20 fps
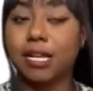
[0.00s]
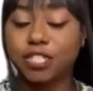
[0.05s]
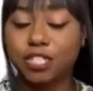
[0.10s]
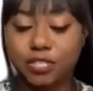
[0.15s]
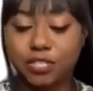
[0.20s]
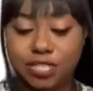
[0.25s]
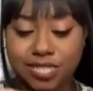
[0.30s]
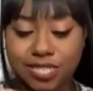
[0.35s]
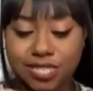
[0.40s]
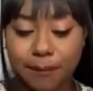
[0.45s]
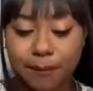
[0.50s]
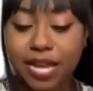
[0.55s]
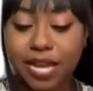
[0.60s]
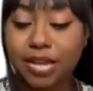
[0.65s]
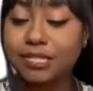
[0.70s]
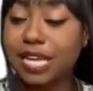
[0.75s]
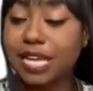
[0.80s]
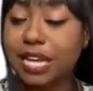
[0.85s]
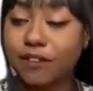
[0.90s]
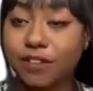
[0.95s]
stepping
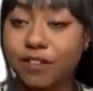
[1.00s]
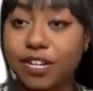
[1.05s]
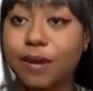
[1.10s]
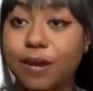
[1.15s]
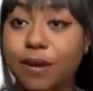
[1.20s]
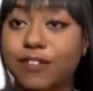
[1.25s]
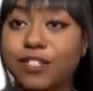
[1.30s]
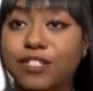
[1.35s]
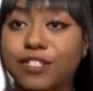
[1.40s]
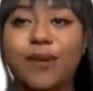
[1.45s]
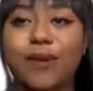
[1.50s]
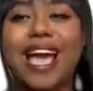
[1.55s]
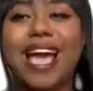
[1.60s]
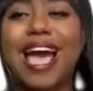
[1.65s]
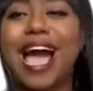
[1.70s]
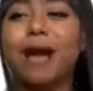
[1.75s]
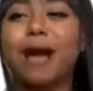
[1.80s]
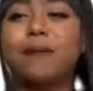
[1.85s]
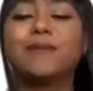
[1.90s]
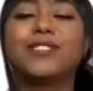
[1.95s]
outside of your comfort zone
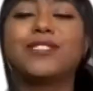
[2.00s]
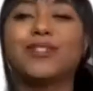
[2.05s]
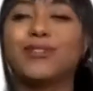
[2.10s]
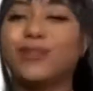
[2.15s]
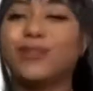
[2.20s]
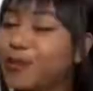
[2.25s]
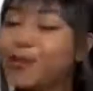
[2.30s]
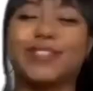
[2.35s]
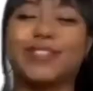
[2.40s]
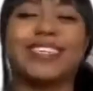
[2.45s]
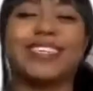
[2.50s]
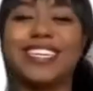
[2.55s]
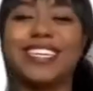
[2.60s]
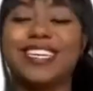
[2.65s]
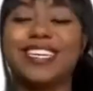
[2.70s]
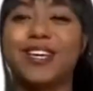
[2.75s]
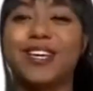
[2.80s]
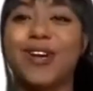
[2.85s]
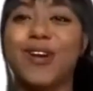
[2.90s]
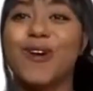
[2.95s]

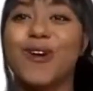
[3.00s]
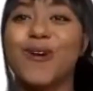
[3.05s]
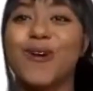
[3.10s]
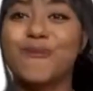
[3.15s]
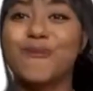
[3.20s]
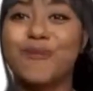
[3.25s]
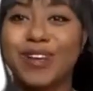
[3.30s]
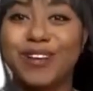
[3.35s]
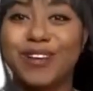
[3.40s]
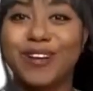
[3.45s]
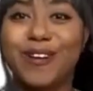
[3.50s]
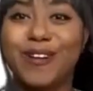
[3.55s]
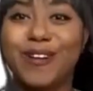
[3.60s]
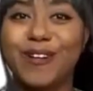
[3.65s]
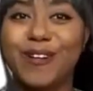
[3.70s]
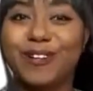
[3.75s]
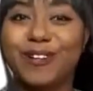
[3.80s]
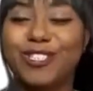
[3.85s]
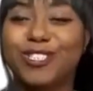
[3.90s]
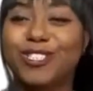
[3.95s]
absolutely
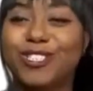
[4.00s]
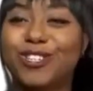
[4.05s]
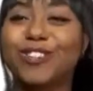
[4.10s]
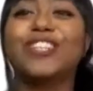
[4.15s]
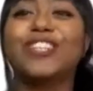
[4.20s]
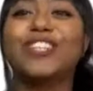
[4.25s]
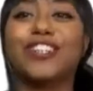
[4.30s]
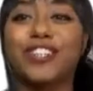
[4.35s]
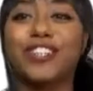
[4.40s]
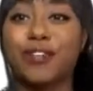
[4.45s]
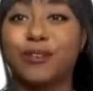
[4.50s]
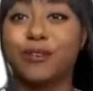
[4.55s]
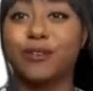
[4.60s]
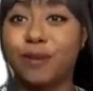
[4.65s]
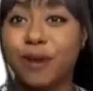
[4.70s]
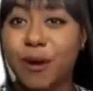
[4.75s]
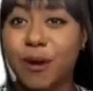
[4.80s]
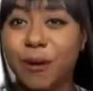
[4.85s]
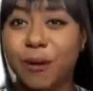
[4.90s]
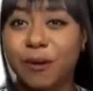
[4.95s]
will trigger
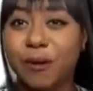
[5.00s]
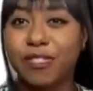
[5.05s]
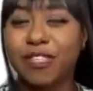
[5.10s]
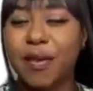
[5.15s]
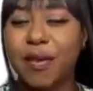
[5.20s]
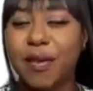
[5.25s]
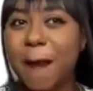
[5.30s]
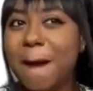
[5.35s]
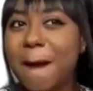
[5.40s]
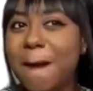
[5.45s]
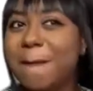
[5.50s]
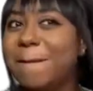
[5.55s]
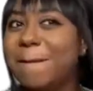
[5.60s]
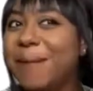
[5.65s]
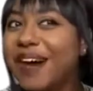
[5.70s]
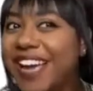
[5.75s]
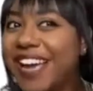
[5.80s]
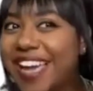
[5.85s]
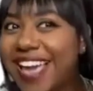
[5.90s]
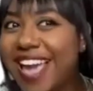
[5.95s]
growth.
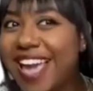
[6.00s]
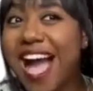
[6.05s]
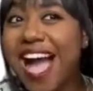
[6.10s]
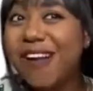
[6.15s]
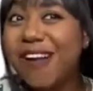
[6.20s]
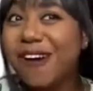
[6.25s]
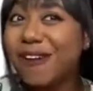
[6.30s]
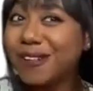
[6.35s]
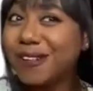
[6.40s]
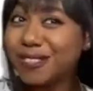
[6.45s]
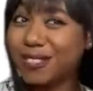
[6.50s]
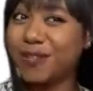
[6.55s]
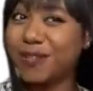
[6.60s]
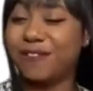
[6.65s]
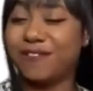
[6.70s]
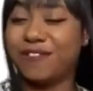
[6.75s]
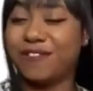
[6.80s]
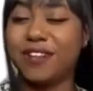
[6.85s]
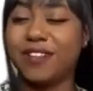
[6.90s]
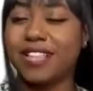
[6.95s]
But I also
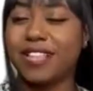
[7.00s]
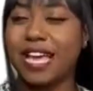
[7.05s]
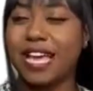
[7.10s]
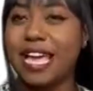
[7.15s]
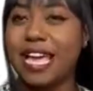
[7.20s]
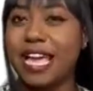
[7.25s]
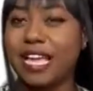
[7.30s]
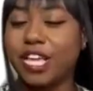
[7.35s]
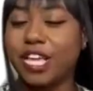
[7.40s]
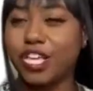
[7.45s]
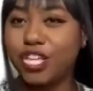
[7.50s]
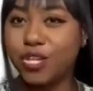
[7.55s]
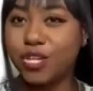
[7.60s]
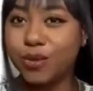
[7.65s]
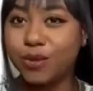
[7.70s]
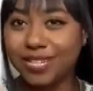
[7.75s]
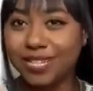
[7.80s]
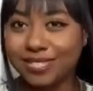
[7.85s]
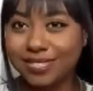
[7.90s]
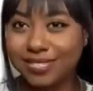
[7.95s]
feel like
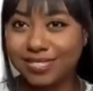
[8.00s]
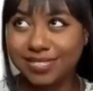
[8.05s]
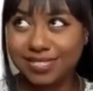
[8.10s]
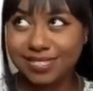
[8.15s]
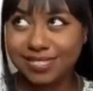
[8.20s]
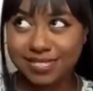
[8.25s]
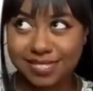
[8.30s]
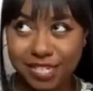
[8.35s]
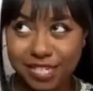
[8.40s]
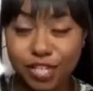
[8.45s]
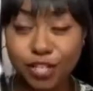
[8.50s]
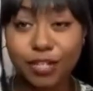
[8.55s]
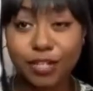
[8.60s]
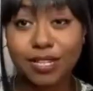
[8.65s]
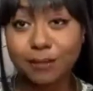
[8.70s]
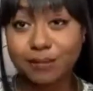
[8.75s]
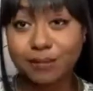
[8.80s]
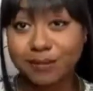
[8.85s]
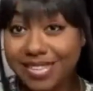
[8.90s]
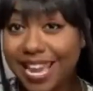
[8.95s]
you can still
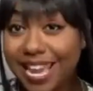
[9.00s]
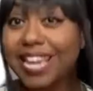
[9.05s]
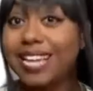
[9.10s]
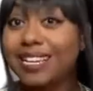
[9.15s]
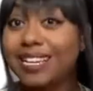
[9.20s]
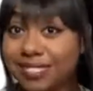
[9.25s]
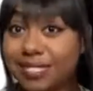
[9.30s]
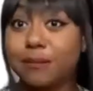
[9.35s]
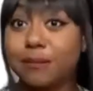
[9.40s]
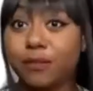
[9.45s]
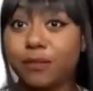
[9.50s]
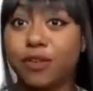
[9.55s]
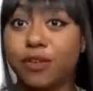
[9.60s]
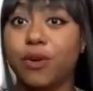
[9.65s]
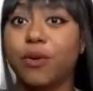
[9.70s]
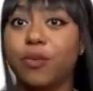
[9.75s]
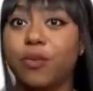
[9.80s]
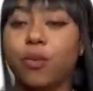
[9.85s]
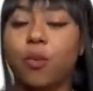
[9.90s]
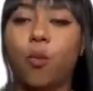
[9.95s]
obtain some
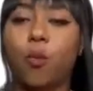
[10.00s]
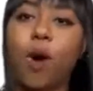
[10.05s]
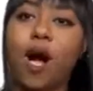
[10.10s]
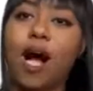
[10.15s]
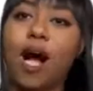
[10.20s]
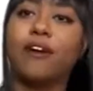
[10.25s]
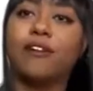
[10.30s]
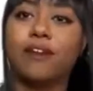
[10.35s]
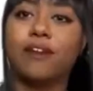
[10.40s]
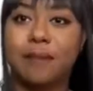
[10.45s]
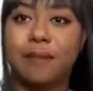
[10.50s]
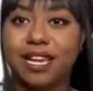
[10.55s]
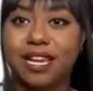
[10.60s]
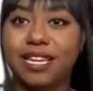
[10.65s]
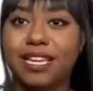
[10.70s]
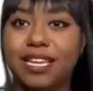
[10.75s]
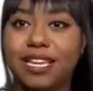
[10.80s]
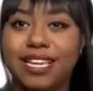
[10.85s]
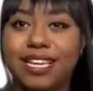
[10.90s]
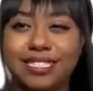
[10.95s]
growth while
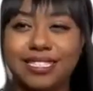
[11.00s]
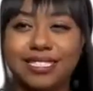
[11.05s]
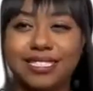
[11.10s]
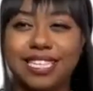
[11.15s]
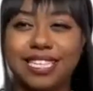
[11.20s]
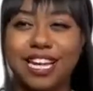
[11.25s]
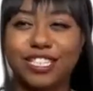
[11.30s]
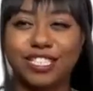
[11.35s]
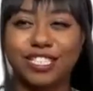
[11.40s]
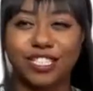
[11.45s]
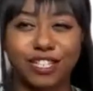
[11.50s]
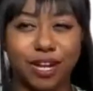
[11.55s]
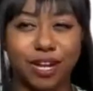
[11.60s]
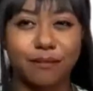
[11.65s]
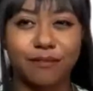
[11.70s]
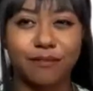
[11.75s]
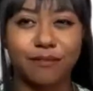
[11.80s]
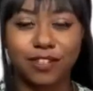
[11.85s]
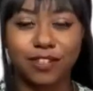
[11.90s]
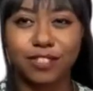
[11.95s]
remaining inside your
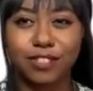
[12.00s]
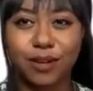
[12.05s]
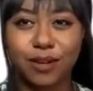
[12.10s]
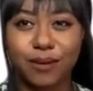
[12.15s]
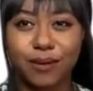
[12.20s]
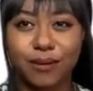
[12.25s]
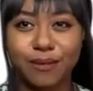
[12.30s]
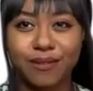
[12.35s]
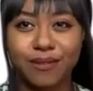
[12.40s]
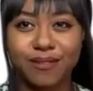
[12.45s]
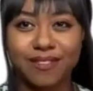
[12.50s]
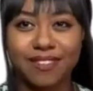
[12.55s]
comfort zone.